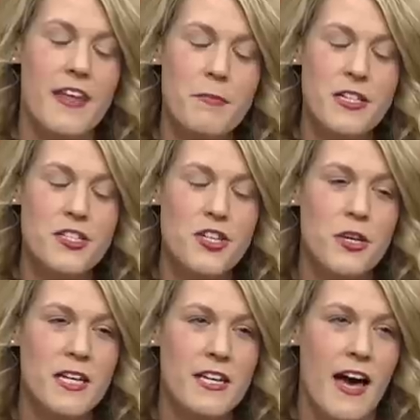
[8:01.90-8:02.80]
they'll be
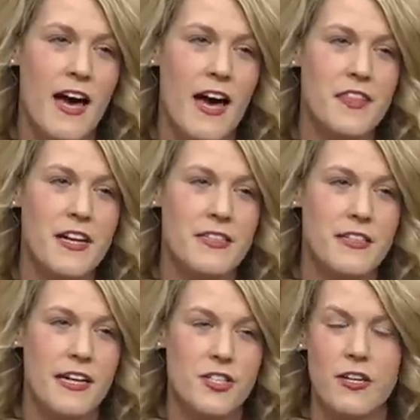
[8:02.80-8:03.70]
determining that at the next
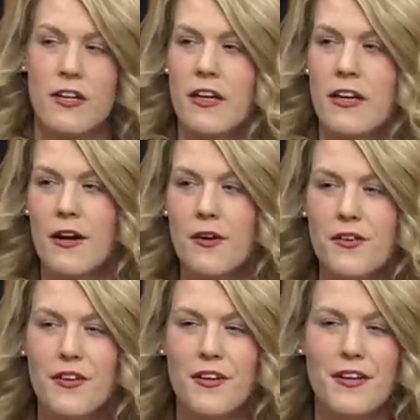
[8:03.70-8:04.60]
election. Now,
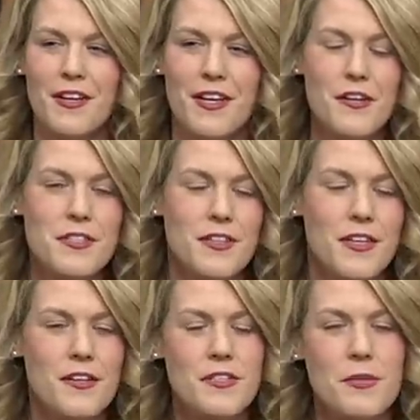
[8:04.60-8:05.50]

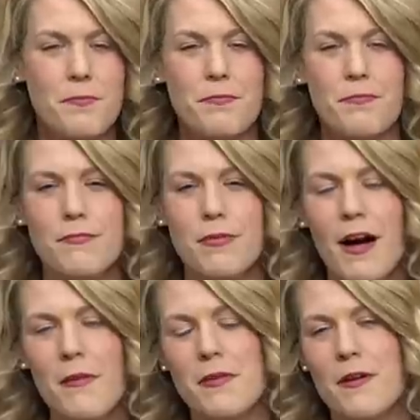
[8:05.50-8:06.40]
here's the
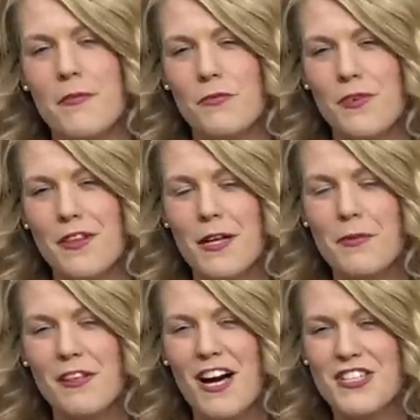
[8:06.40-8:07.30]
problem with
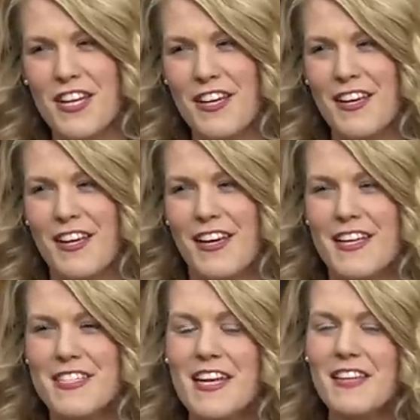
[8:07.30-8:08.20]
liberal logic,
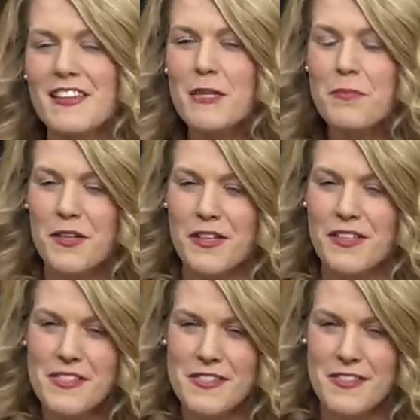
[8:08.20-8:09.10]
is that
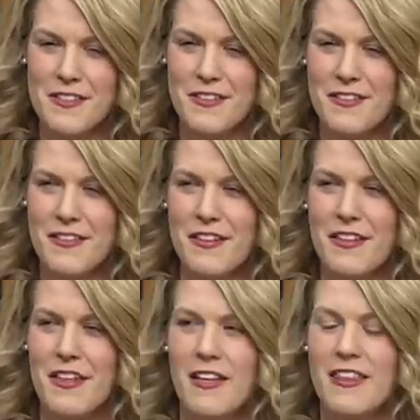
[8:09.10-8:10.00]
liberals,
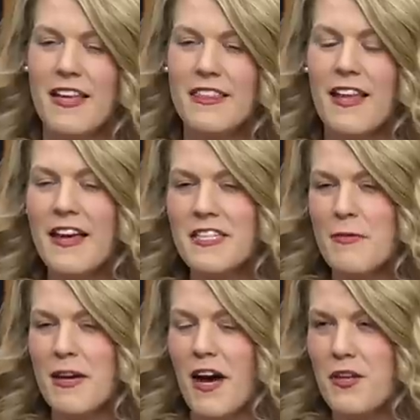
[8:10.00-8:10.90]
they like to
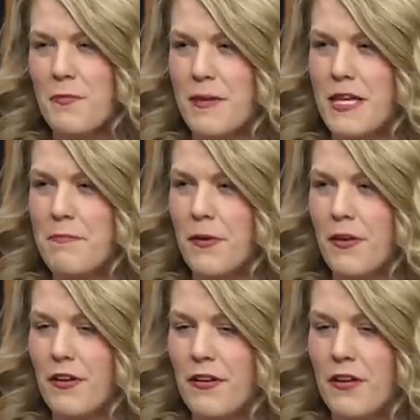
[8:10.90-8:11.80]
make other
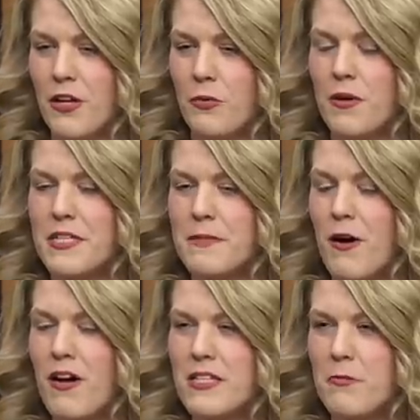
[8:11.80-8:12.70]
people
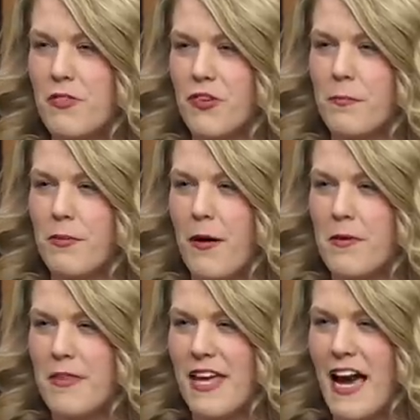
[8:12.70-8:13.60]
responsible for a
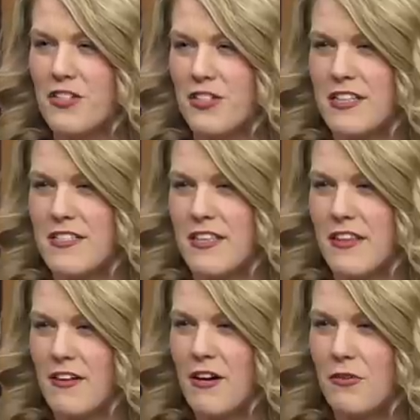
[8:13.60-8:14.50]
problem that actually isn't
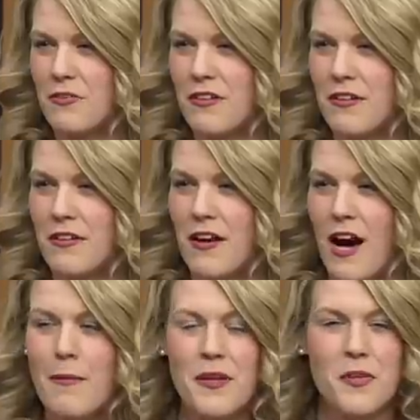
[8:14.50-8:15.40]
their own.
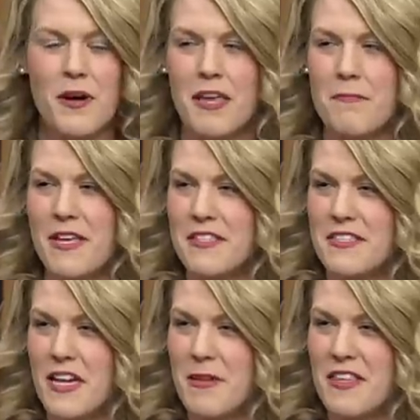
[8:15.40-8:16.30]
I'm not the one that made the
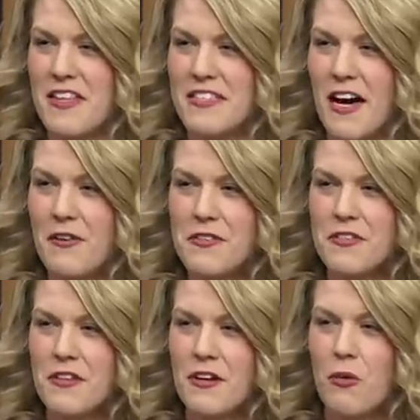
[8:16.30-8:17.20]
statement in this
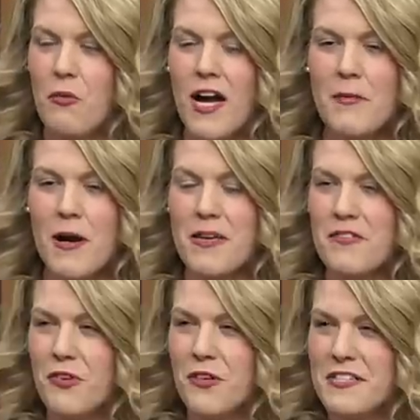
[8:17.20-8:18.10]
House. Why am I
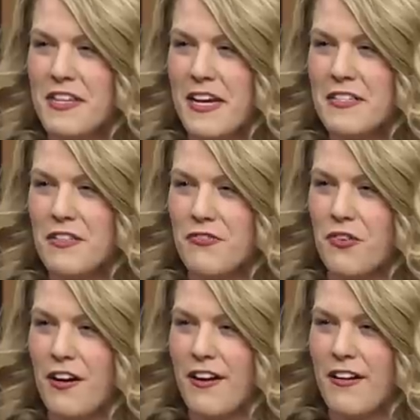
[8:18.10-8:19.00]
being forced to answer
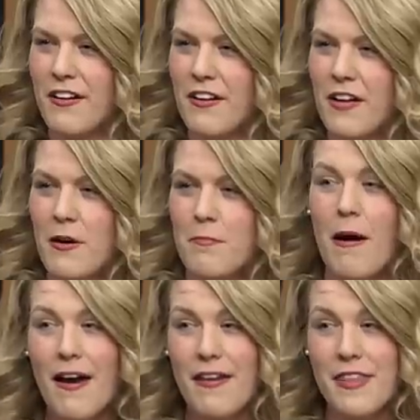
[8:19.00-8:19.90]
for it?
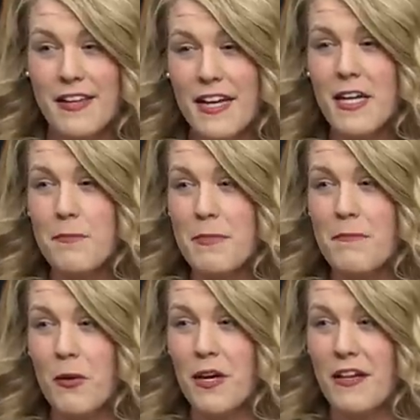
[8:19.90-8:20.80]
But the Canadian
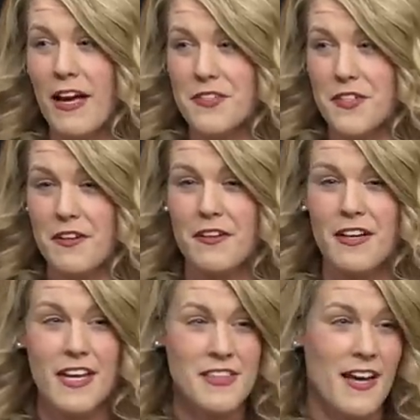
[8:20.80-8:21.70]
people will answer
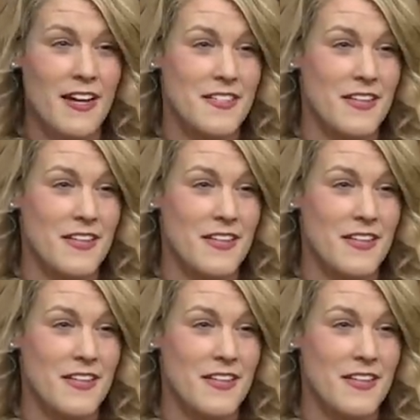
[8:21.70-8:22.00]
in the next